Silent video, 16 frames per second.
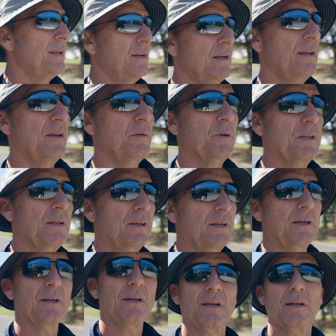today, but
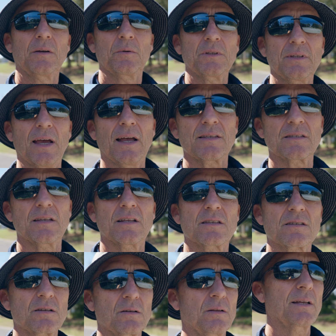that's it.
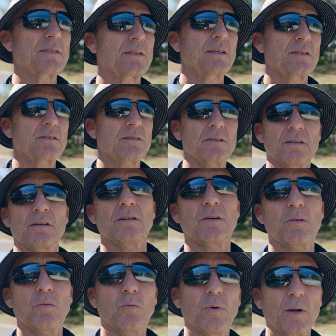So let's get to
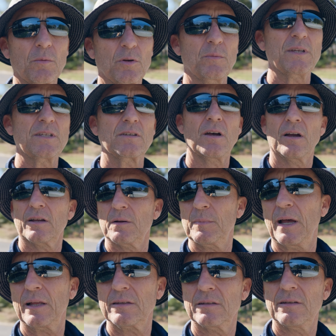what I'm going to be talking
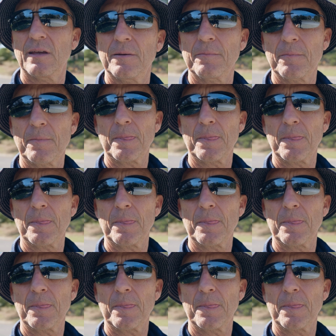about today.